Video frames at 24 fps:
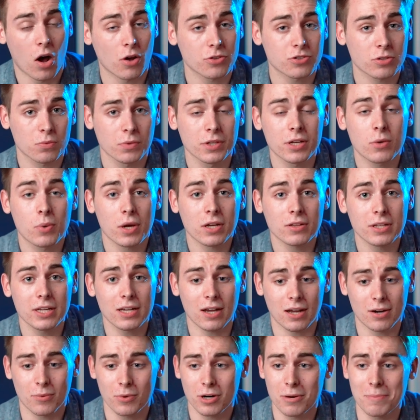Also, really quickly,
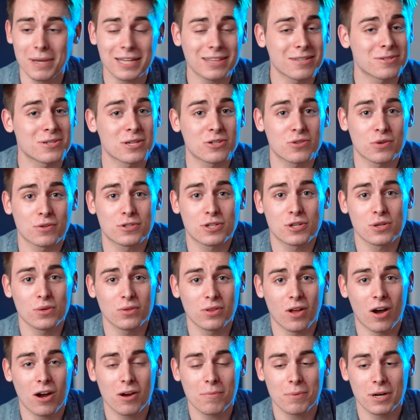I don't want to make this intro too
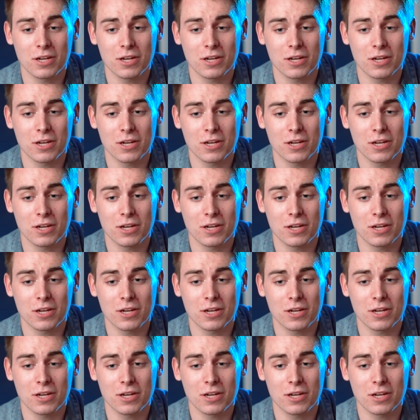long,